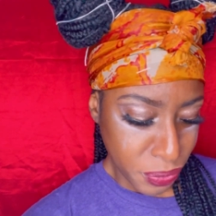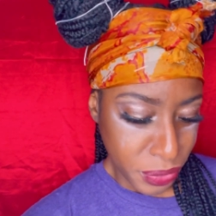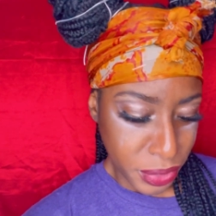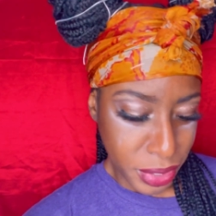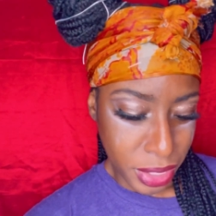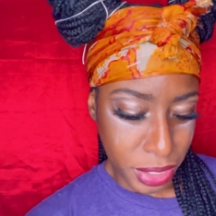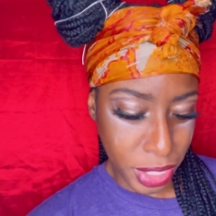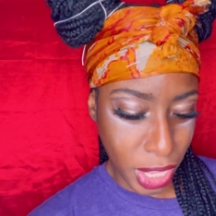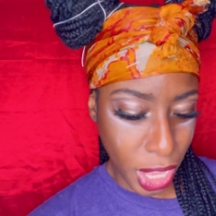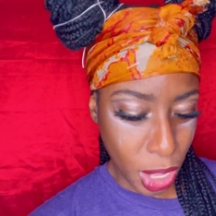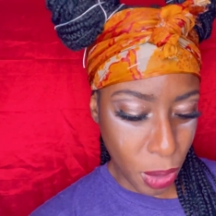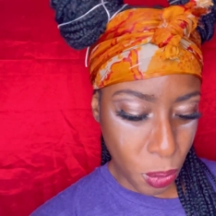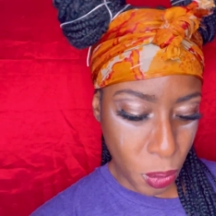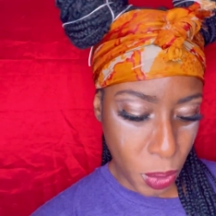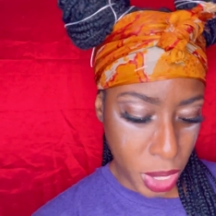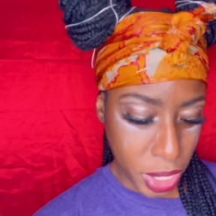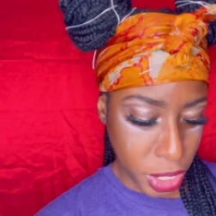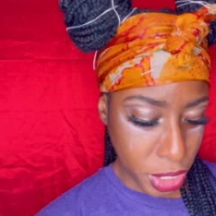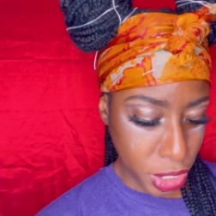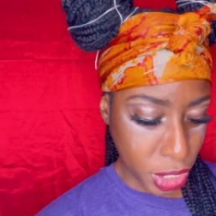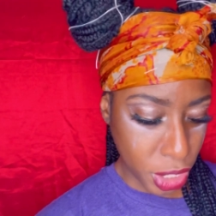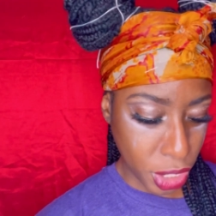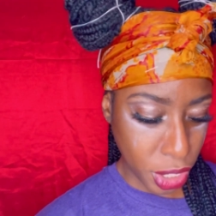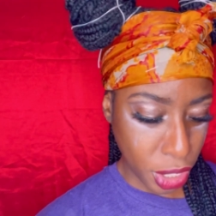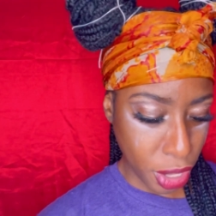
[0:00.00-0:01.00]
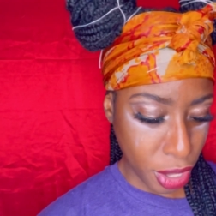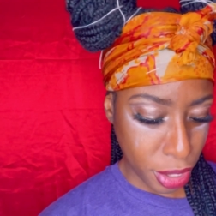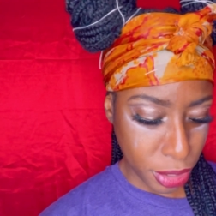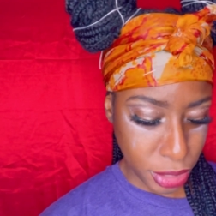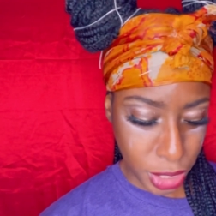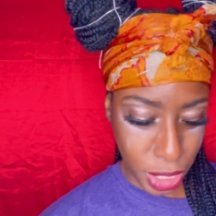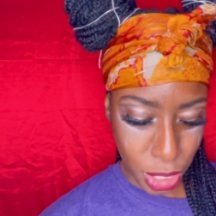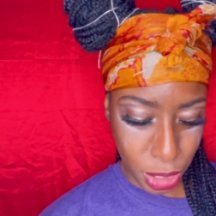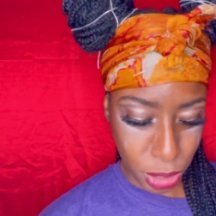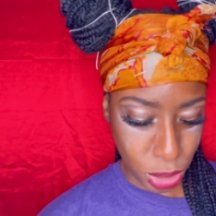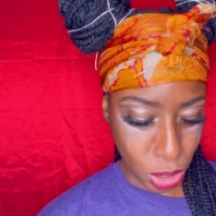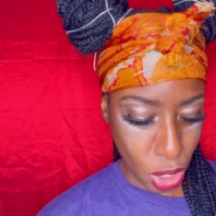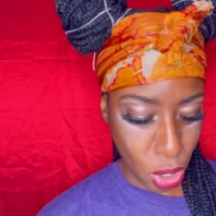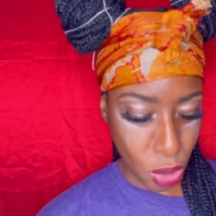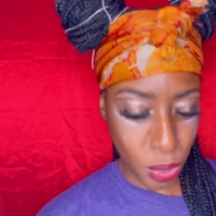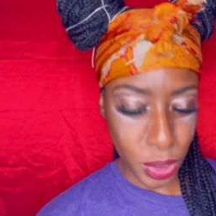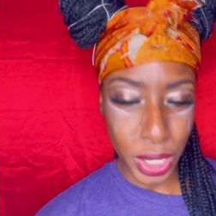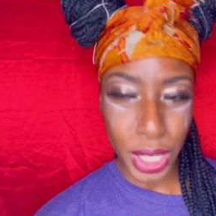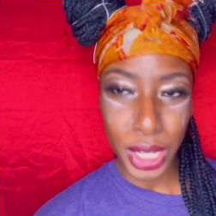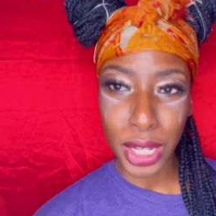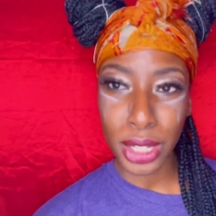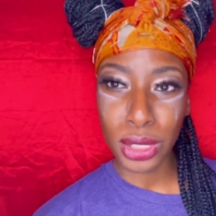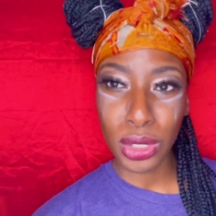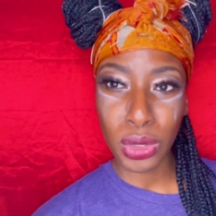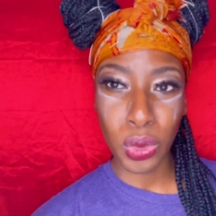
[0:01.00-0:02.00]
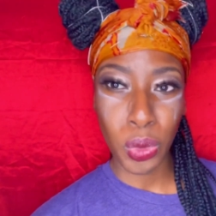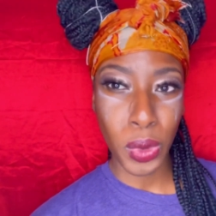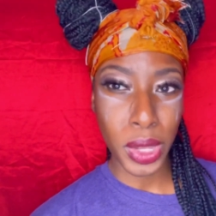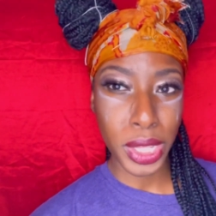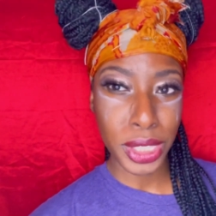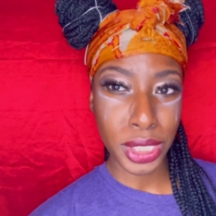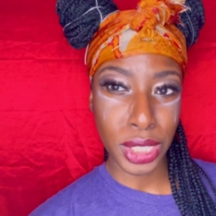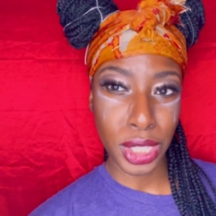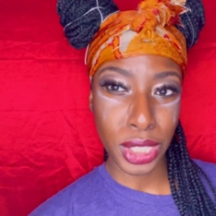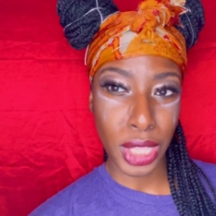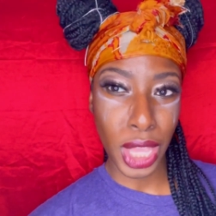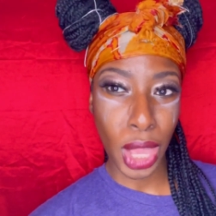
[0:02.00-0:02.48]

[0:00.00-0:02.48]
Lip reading: they wanted the girl. I was like, don't get it twisted.